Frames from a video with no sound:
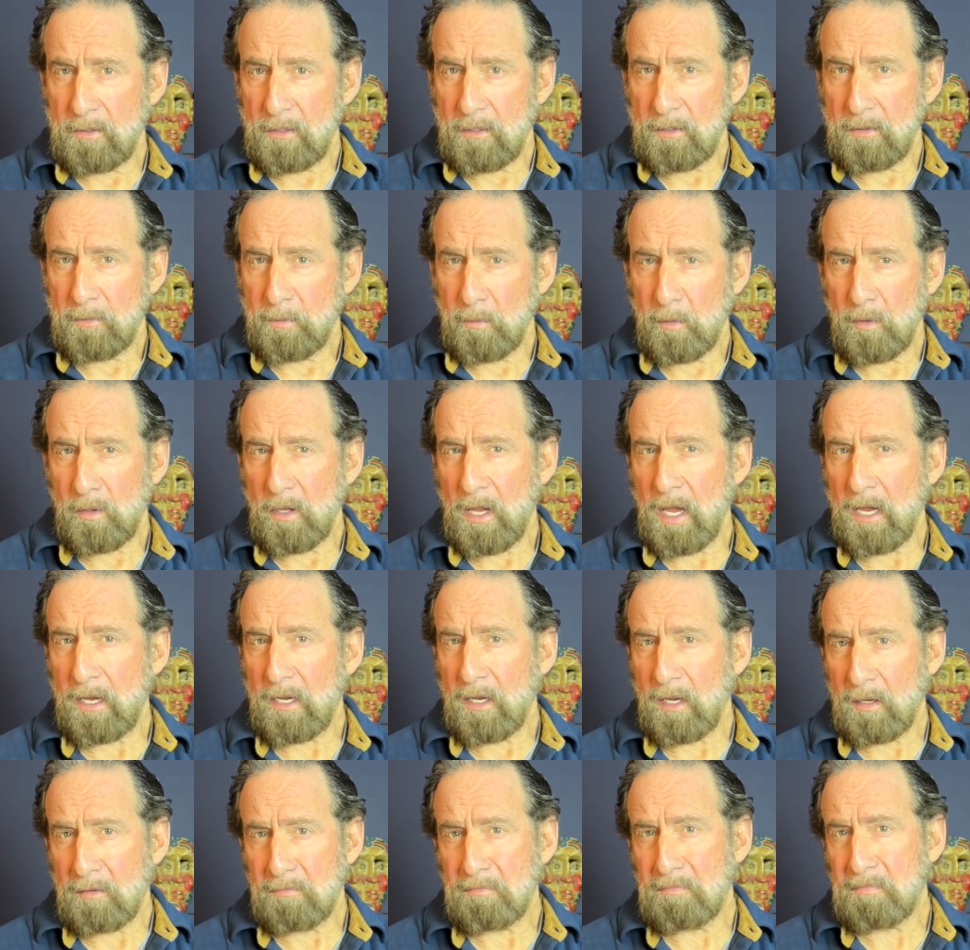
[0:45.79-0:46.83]
It's more like
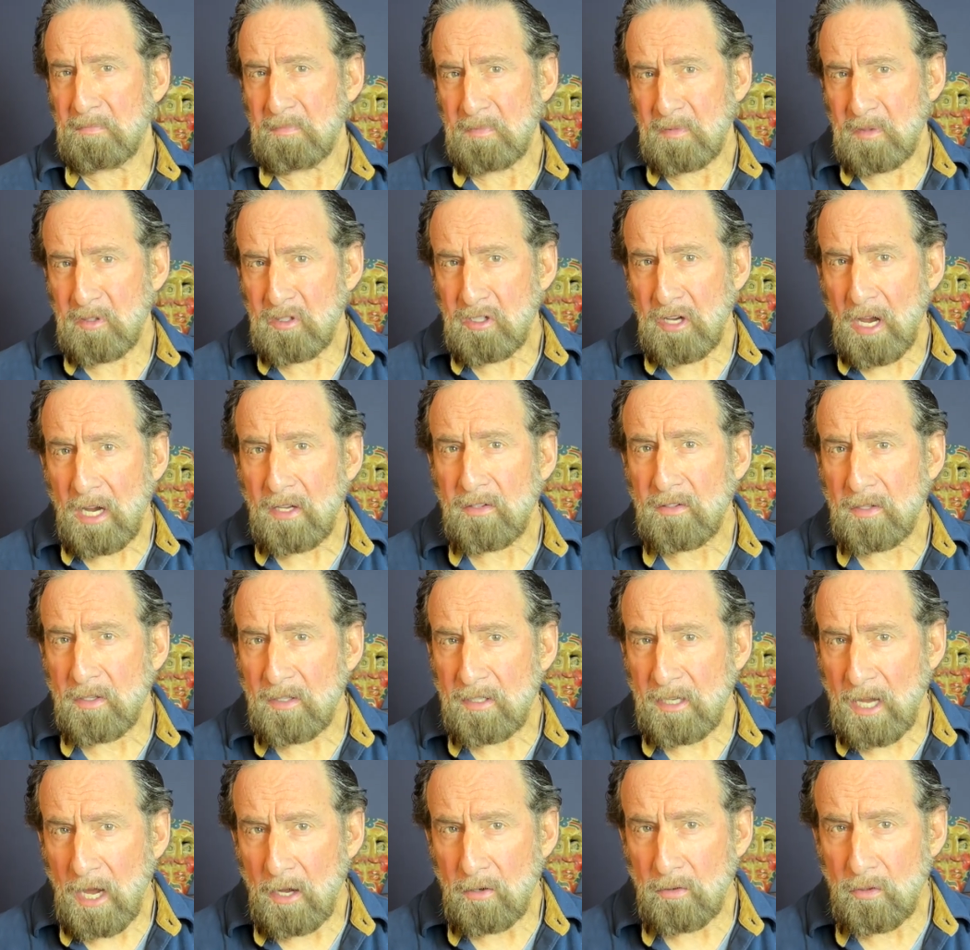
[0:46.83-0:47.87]
checks and
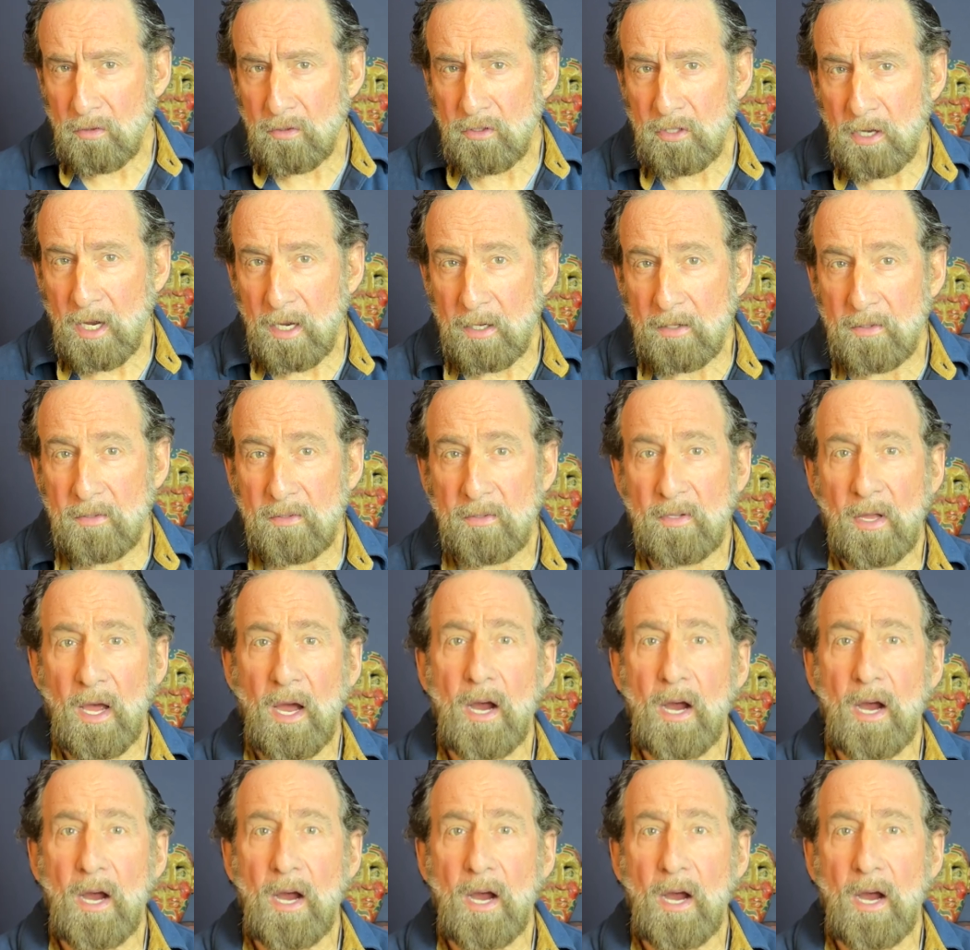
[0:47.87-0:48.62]
counterchecks,